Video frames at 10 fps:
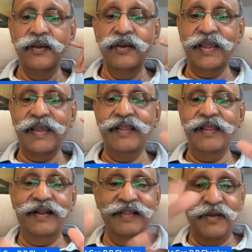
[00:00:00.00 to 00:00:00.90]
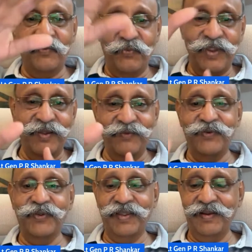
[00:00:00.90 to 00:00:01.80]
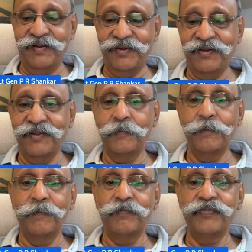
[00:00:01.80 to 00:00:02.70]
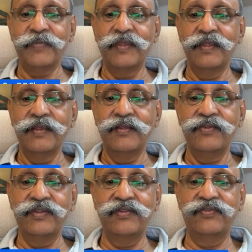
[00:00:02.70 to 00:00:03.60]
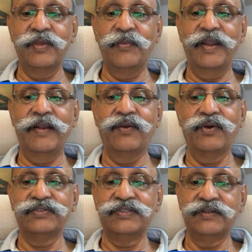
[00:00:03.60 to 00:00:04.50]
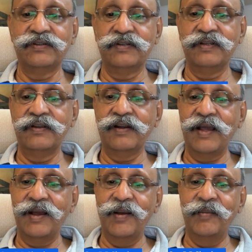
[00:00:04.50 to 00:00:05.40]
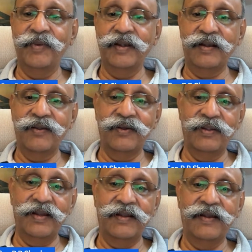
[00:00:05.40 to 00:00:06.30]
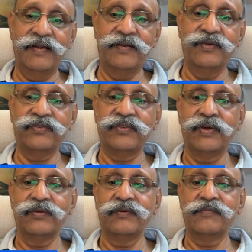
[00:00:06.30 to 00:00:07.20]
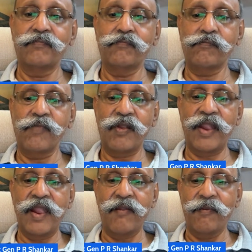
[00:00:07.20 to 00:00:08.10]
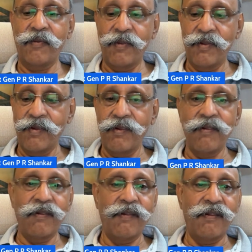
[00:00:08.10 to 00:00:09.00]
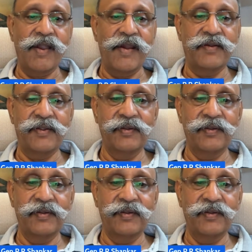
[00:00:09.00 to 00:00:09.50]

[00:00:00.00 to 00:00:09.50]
Okay, another way of looking at it. See, this is the way it goes. It will come, it will go, and it goes down. Okay. Right.